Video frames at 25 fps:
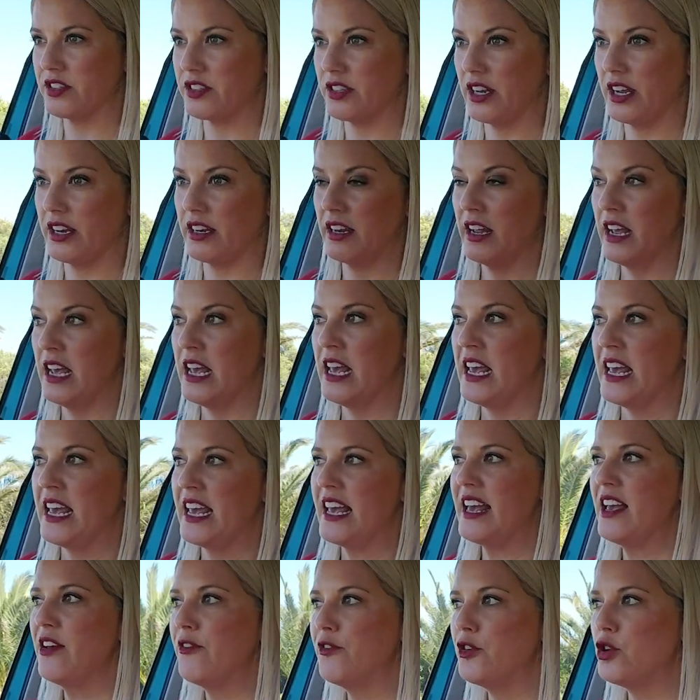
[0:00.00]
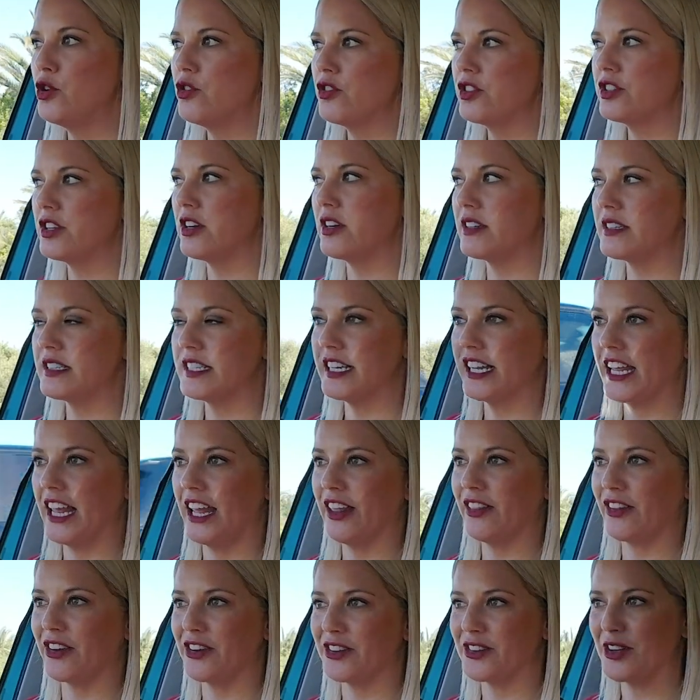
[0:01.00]
Rand. If you start
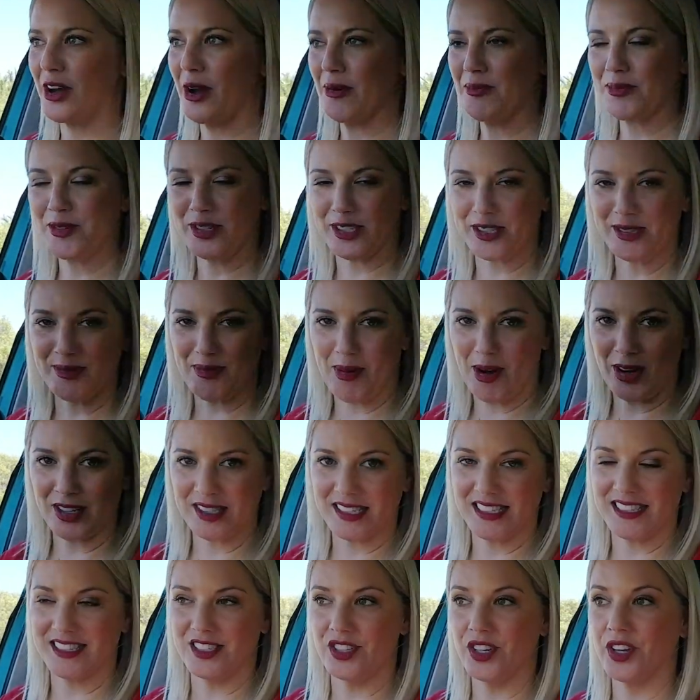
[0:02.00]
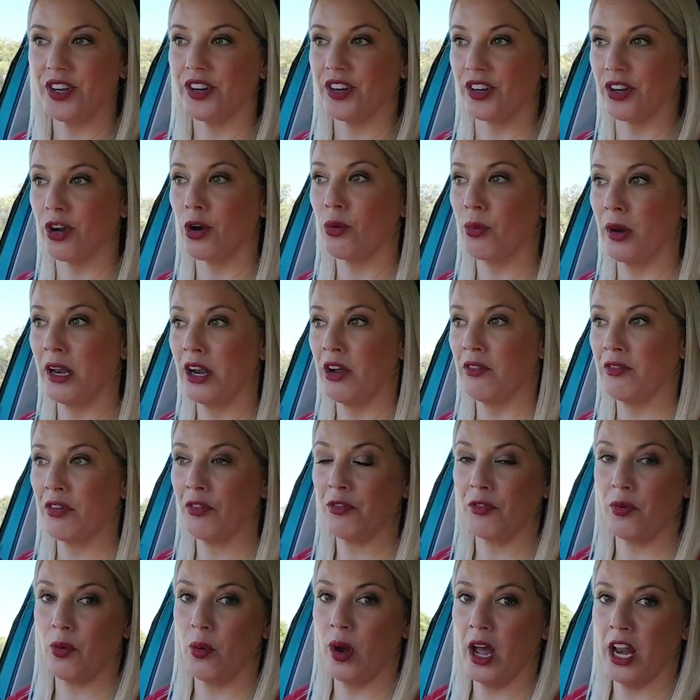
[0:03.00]
ticking those options boxes, you're going to go well over
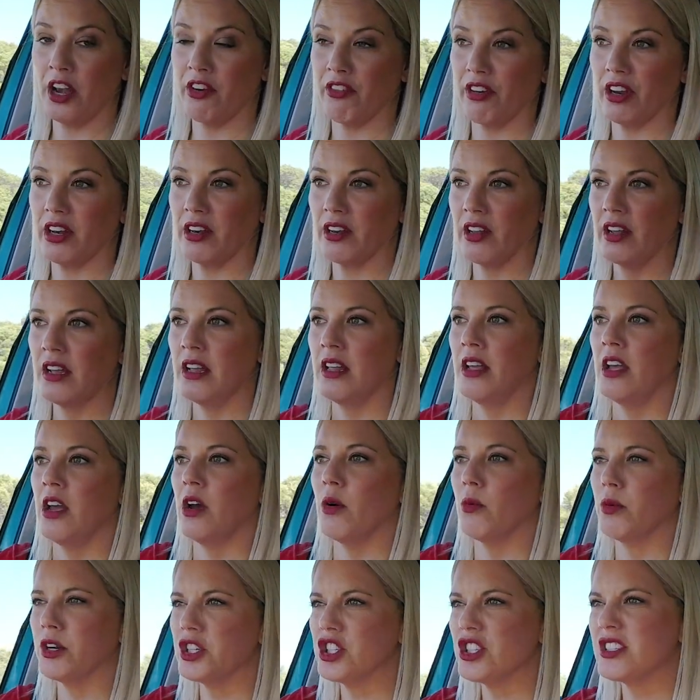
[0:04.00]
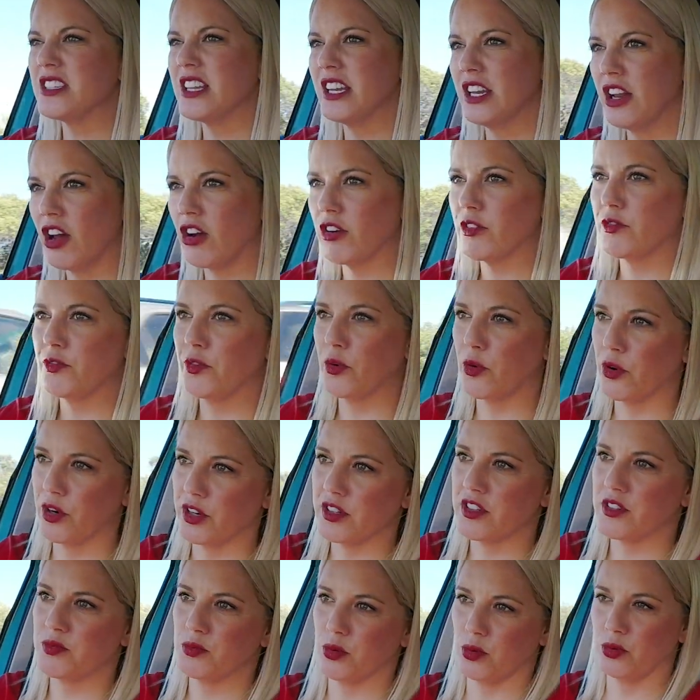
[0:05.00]
400, which is a lot for a
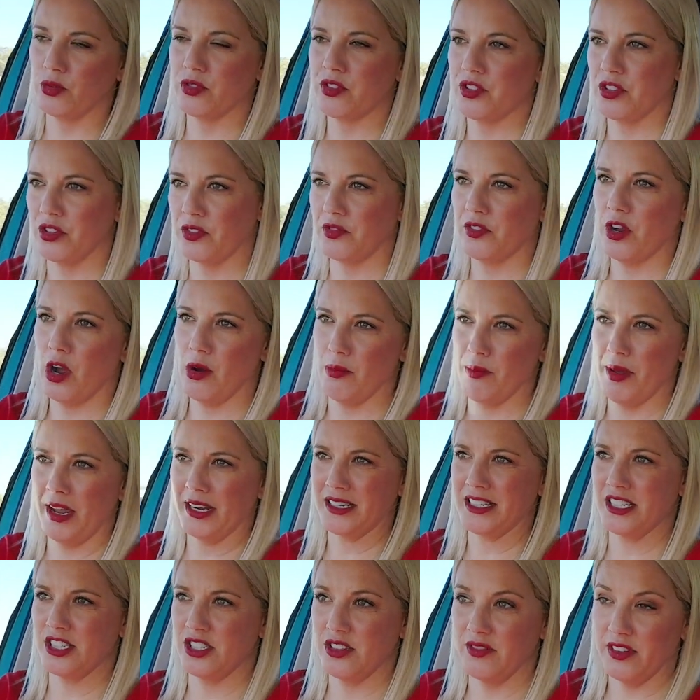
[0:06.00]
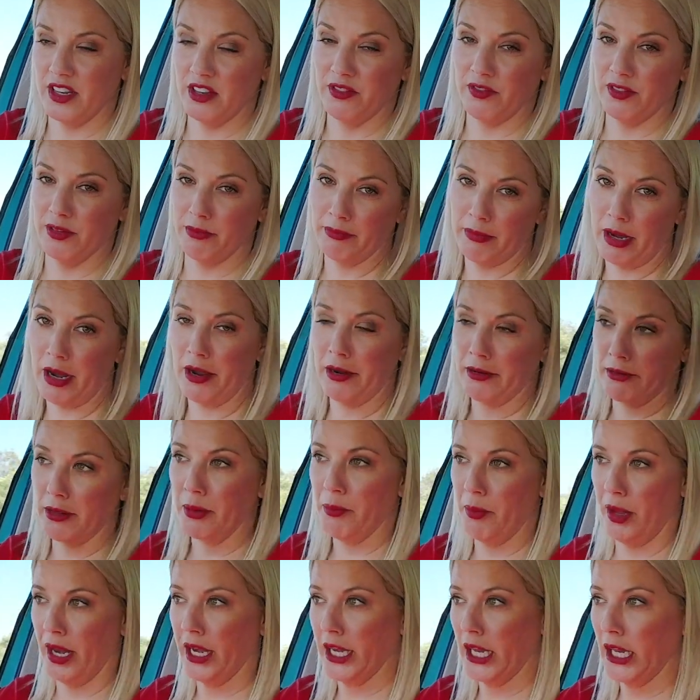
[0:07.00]
small sort of compact SUV, in my
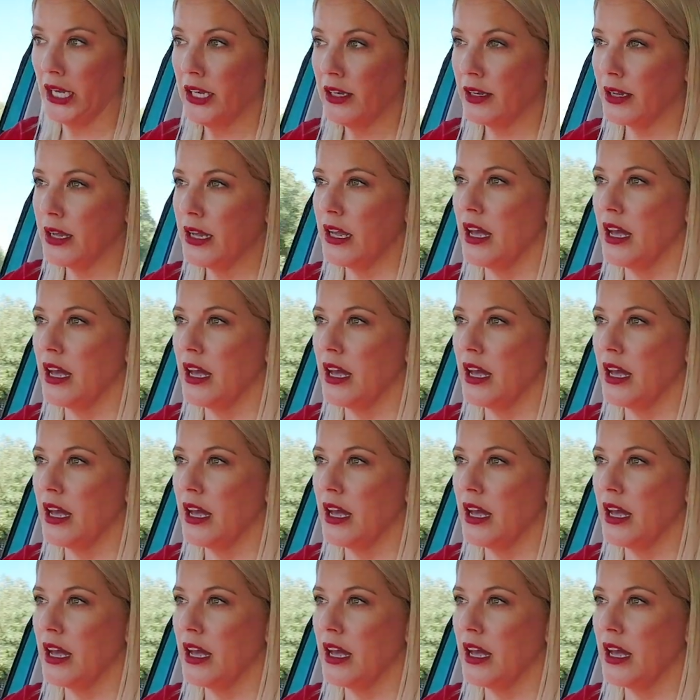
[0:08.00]
opinion.